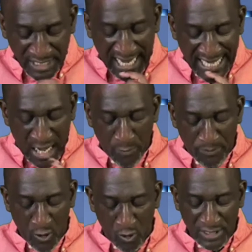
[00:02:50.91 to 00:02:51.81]
And now
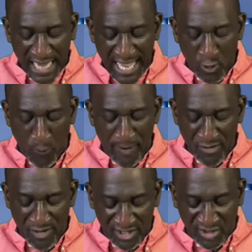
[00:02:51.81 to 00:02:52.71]
behold, I go
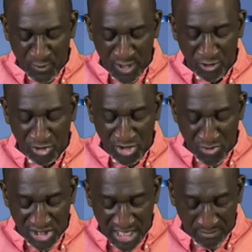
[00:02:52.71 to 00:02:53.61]
bound in the Spirit unto
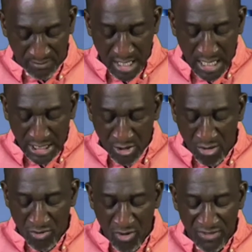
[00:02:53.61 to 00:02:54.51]
Jerusalem,
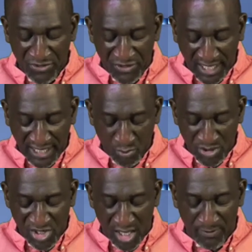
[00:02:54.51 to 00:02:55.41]
not knowing the things
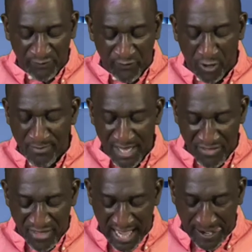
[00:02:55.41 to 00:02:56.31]
which shall befall me
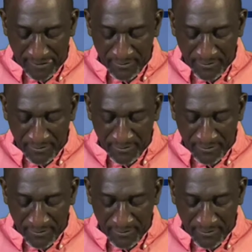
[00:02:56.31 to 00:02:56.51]
there,